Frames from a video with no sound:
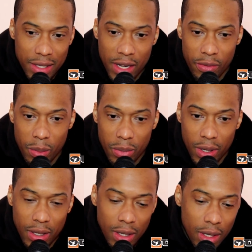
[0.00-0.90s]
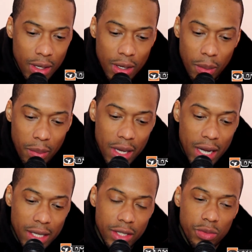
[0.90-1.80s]
is different but
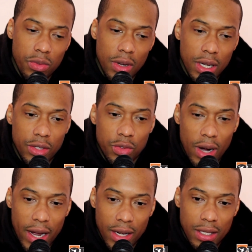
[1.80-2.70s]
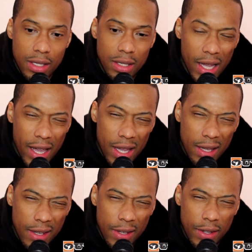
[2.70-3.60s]
me i just really try to
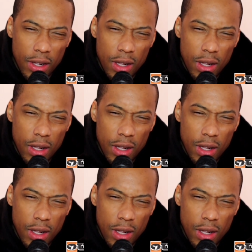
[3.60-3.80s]
stay